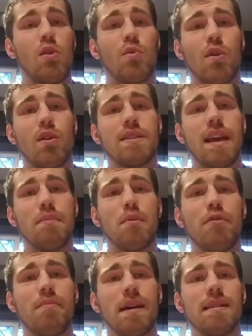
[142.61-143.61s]
rotate
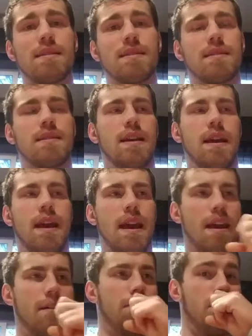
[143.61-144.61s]
movements.
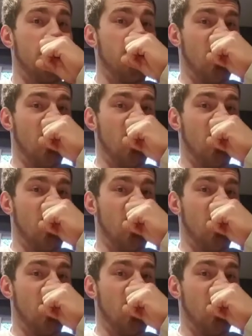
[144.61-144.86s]
If